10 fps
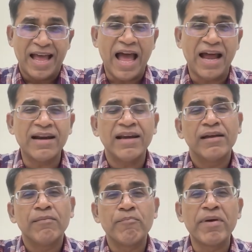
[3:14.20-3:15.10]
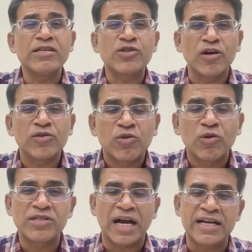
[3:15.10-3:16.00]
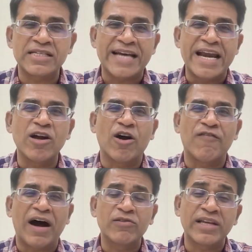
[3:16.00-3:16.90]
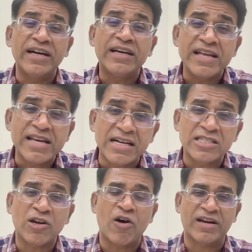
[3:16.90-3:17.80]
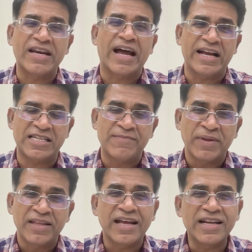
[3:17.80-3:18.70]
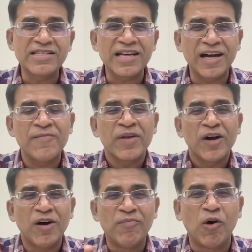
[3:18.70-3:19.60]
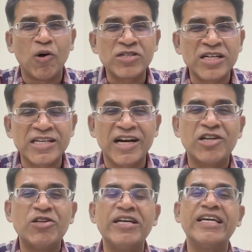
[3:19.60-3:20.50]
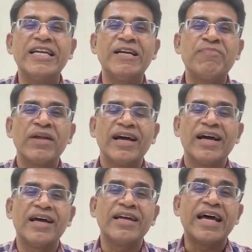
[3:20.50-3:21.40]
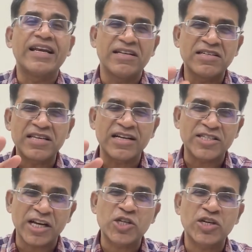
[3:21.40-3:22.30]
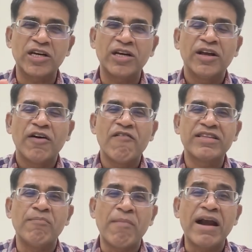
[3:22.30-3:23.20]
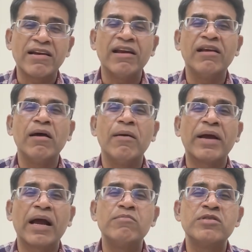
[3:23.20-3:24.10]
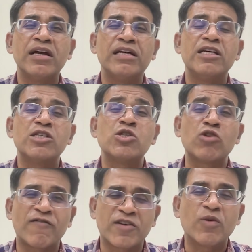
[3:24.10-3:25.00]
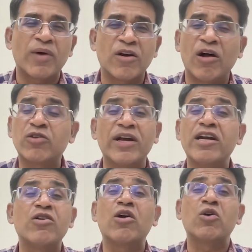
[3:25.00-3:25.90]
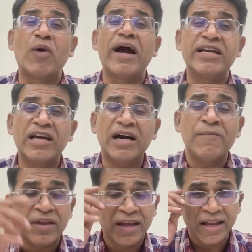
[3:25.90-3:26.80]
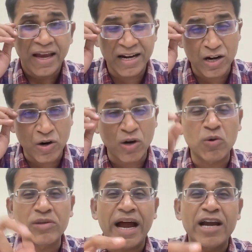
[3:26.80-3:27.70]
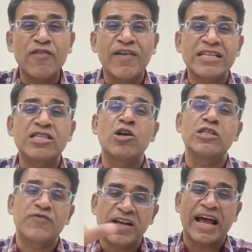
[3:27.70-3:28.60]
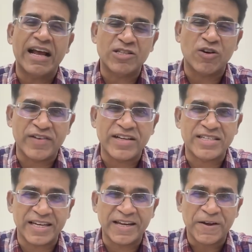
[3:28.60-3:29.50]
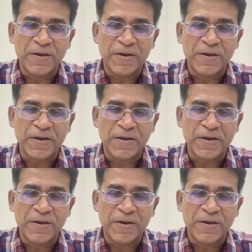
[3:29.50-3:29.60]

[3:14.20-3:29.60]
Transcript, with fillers: and based on those understanding of how the interiors are organized, there is a, a Moho's discontinuity, uh, uh there is a section where the mantle uh, becomes a softer one, although he did not know idea, he did not know the idea of asthenosphere as obviously,